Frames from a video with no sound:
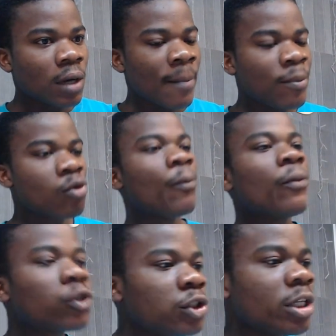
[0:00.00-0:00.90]
We go
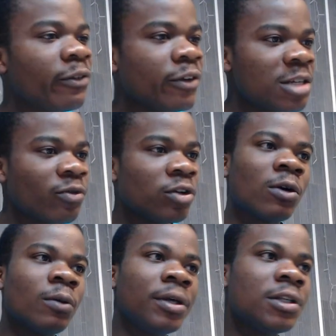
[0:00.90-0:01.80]
pursue them first before they
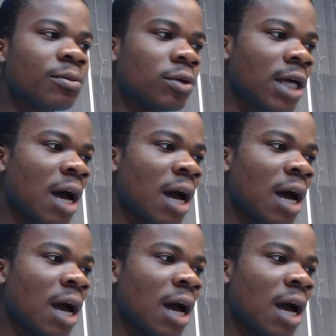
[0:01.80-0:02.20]
go pay this money.